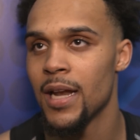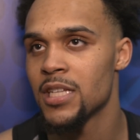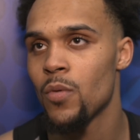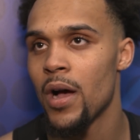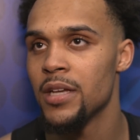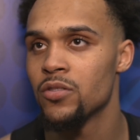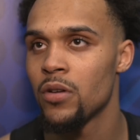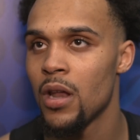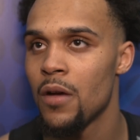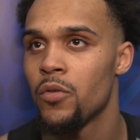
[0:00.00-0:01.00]
And that's why he's
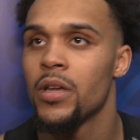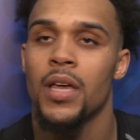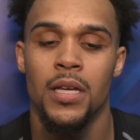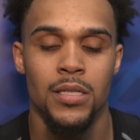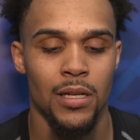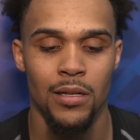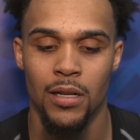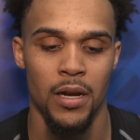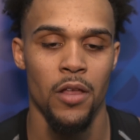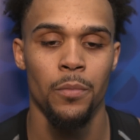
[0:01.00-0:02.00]
on the level he is. And
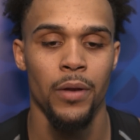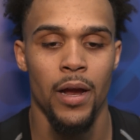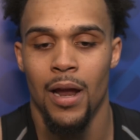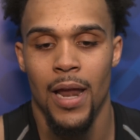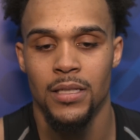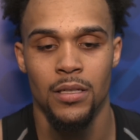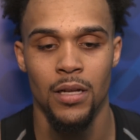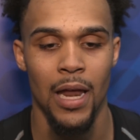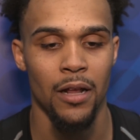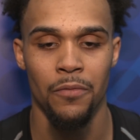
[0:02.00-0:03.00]
another player I like
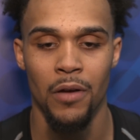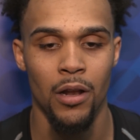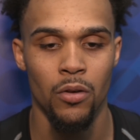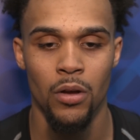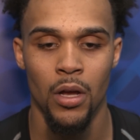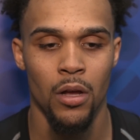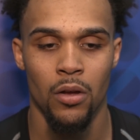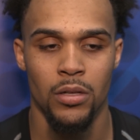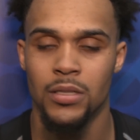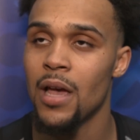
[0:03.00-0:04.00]
to follow
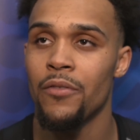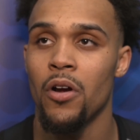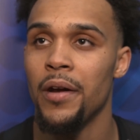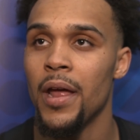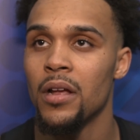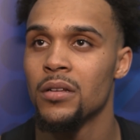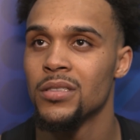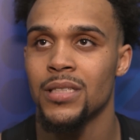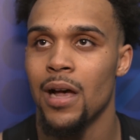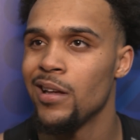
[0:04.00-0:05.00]
is Kevin Garnett.
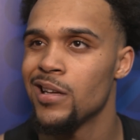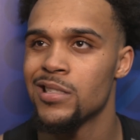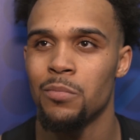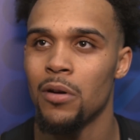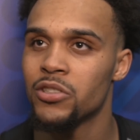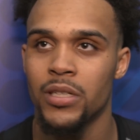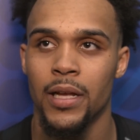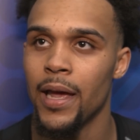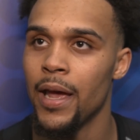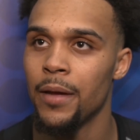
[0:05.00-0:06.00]
Just how his approach to
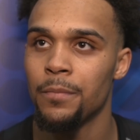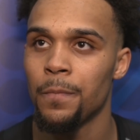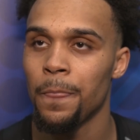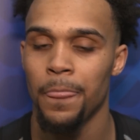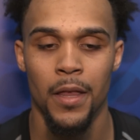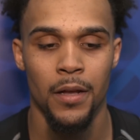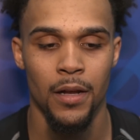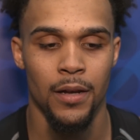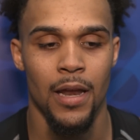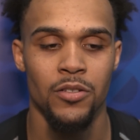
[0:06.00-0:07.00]
the game.
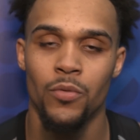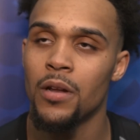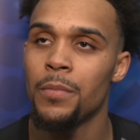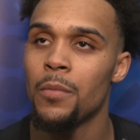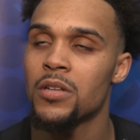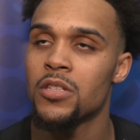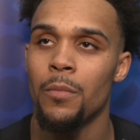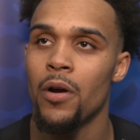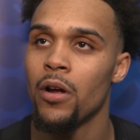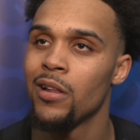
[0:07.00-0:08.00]
And that was one of the people I was
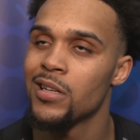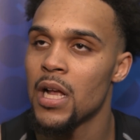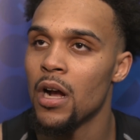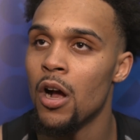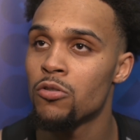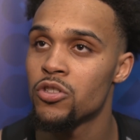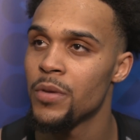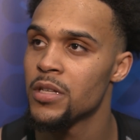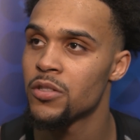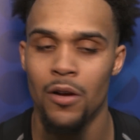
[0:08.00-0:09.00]
talking about earlier. He's like an uncle to
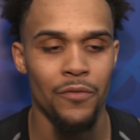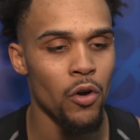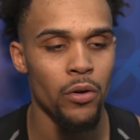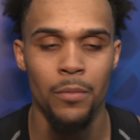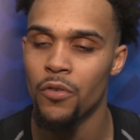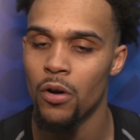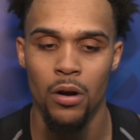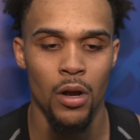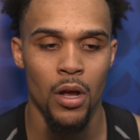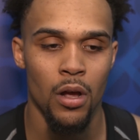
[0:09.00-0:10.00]
me, so I've known him for
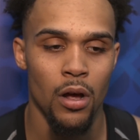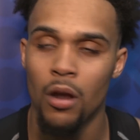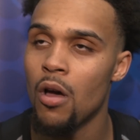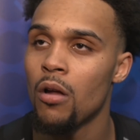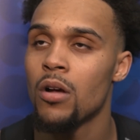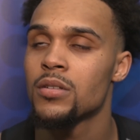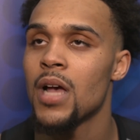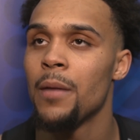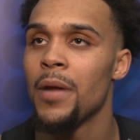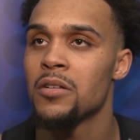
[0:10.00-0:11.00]
a long, long
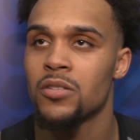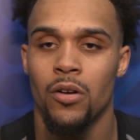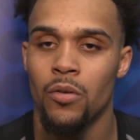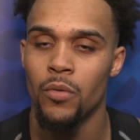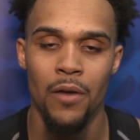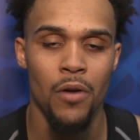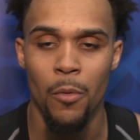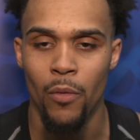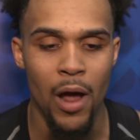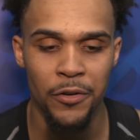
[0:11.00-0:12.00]
time now. So whenever
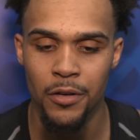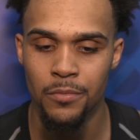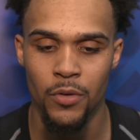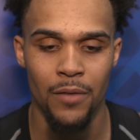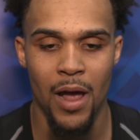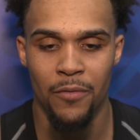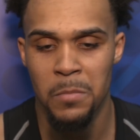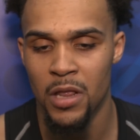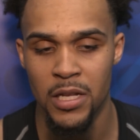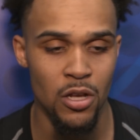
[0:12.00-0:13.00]
I'm around him, whenever I have the
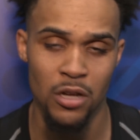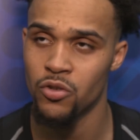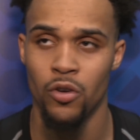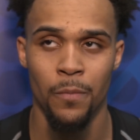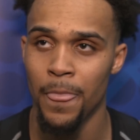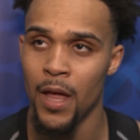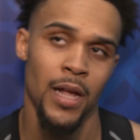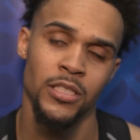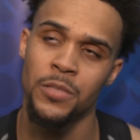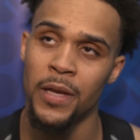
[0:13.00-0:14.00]
ability to talk to him,
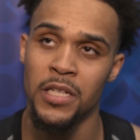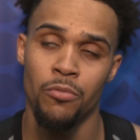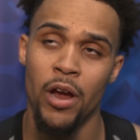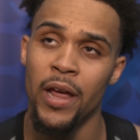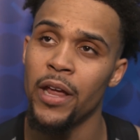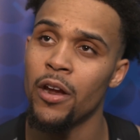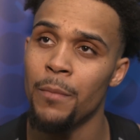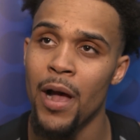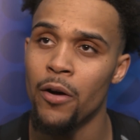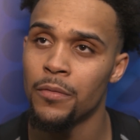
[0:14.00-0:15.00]
just pick his brain and hear
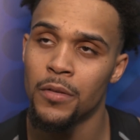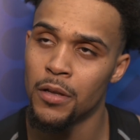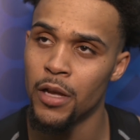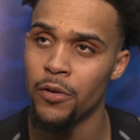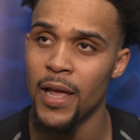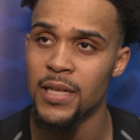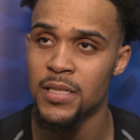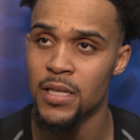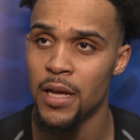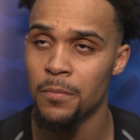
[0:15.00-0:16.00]
him out, hear what he has
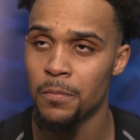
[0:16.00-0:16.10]
to say.